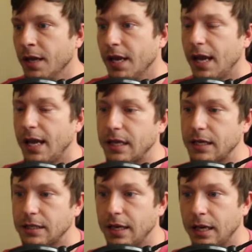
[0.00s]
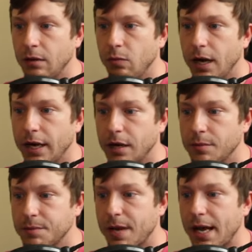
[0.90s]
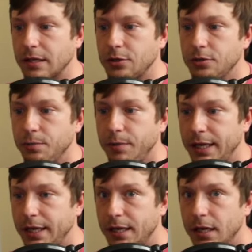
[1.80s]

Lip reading: And that's, again, why it comes back to being a